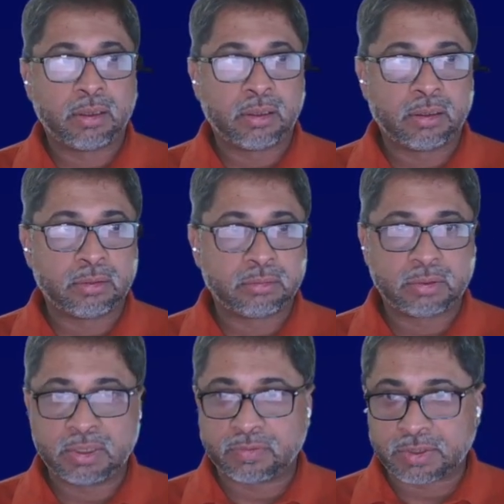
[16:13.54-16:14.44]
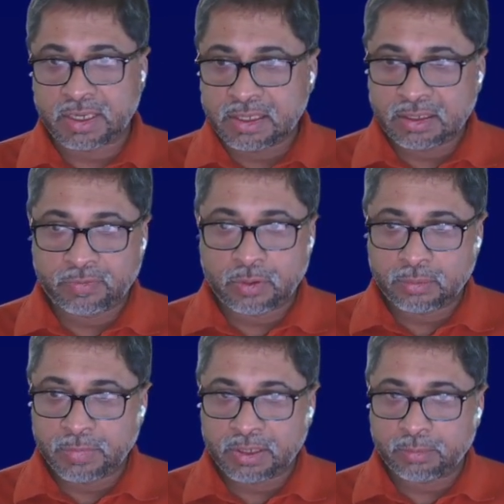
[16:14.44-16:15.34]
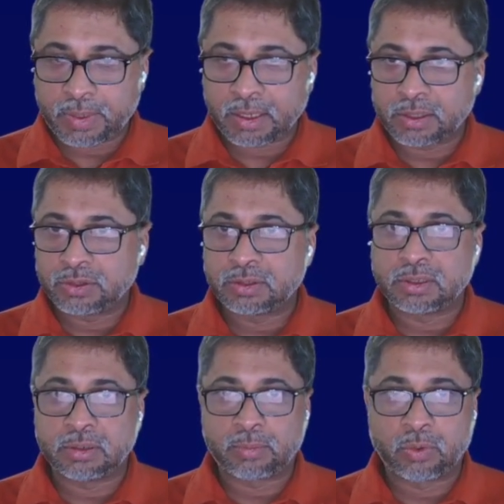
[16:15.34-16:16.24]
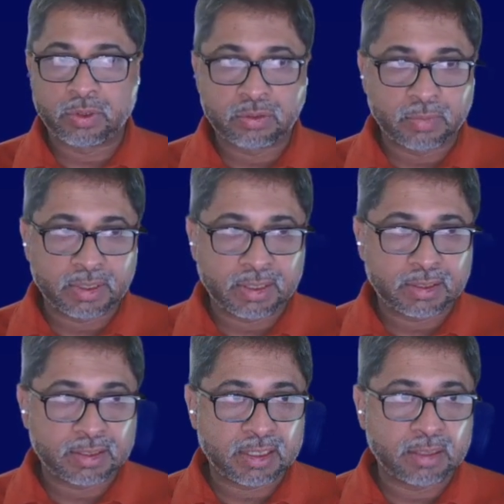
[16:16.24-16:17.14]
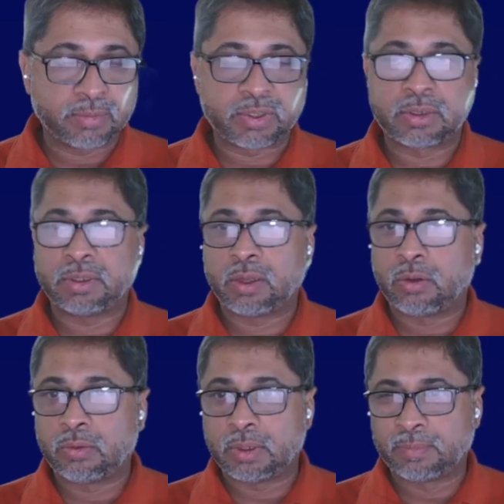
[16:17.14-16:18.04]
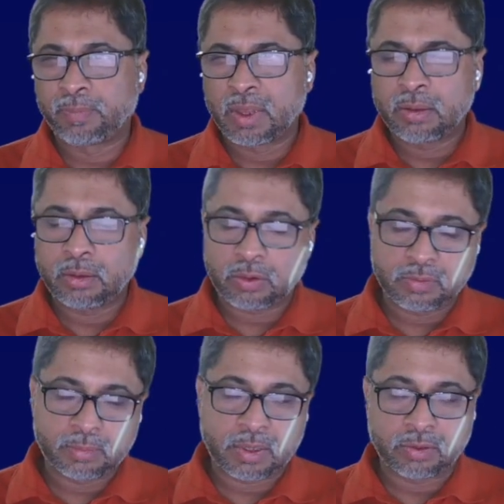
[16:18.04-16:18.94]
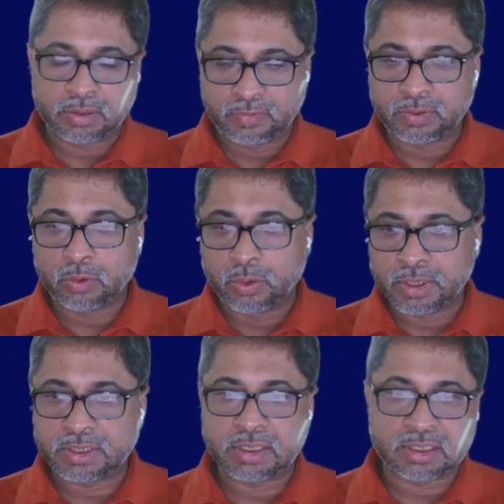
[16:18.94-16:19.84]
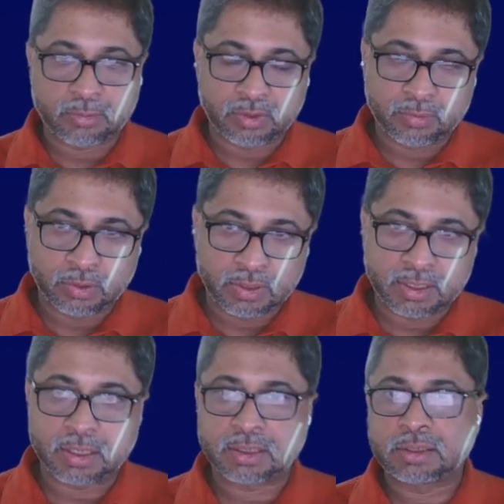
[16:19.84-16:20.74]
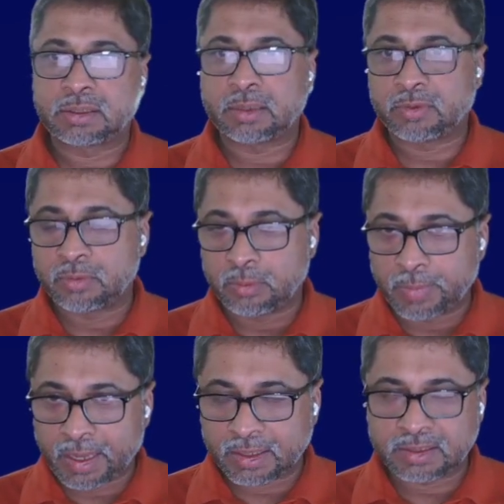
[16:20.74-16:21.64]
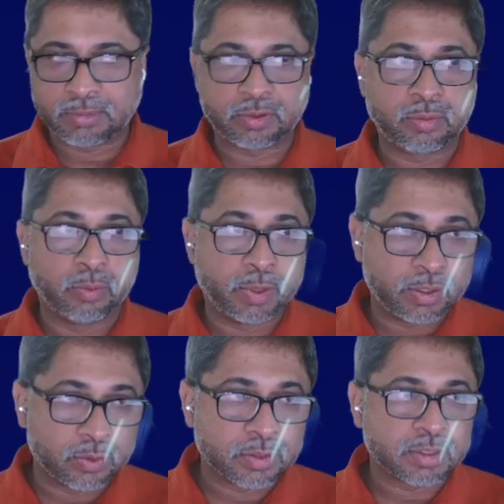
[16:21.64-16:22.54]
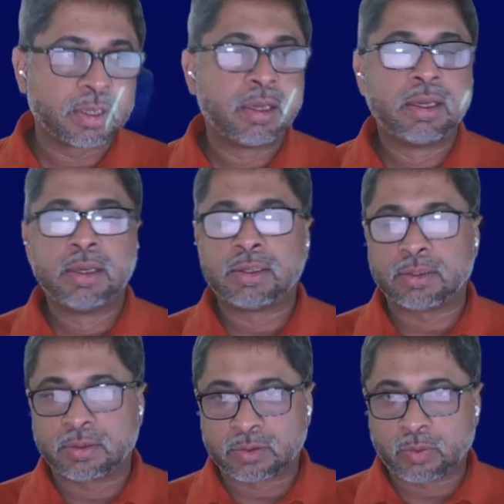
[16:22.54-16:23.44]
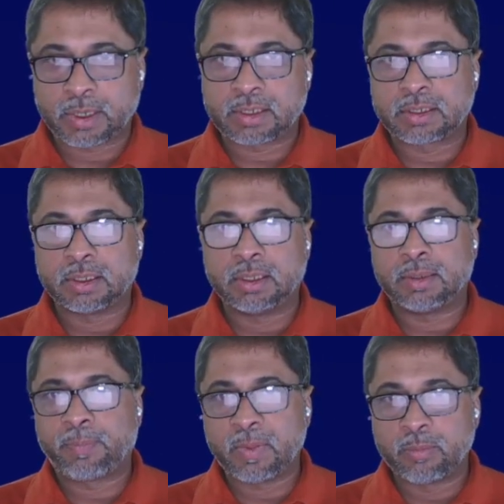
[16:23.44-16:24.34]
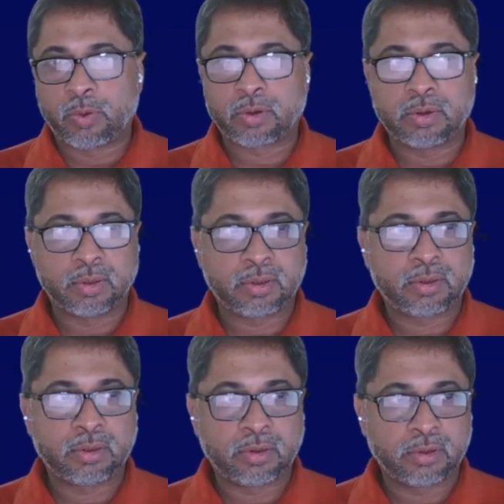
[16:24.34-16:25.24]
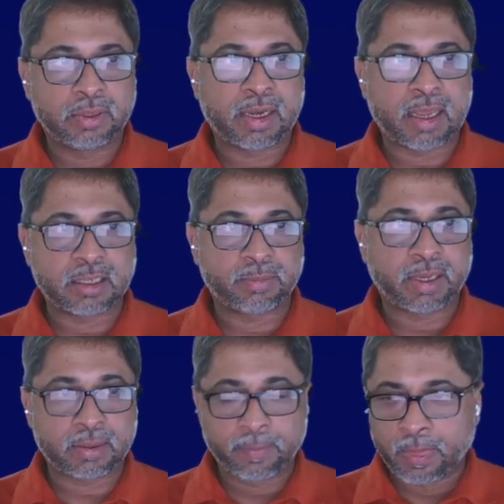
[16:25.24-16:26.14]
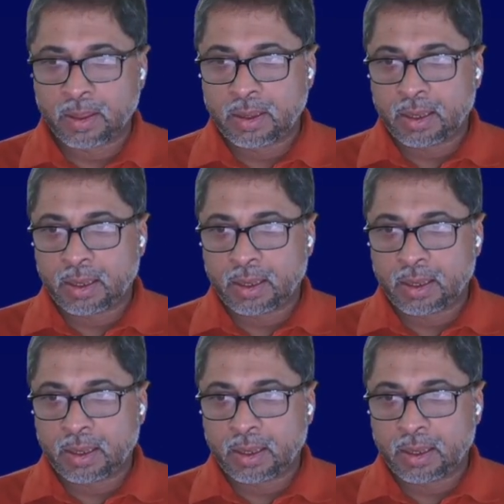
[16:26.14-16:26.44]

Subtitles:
It was easy for me to package it and deploy it to my data teams. They all were, a lot of them are on different OSs, some of them on Linux, some of them on Mac, some of them on Windows. So it is quite important on that aspect.